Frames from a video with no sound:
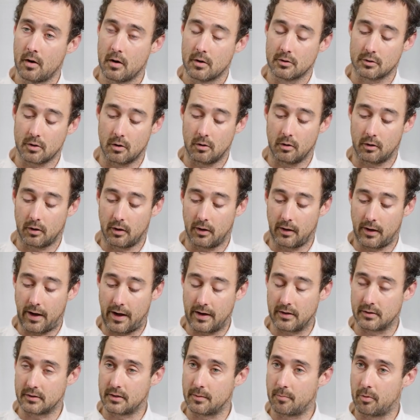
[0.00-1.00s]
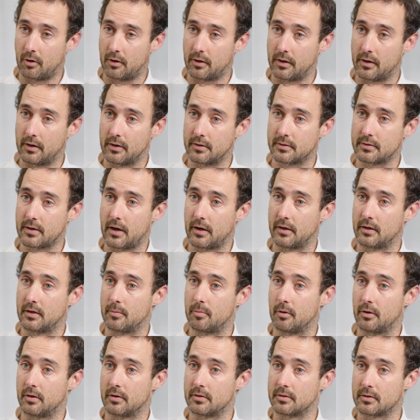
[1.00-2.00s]
So looking at antibodies,
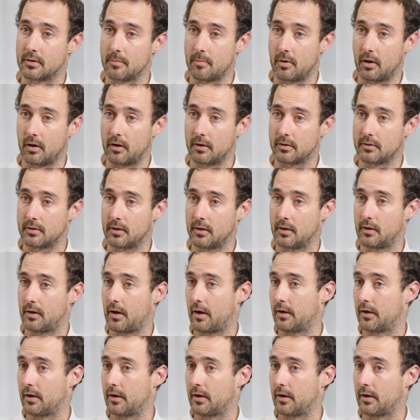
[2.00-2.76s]
antibody stability,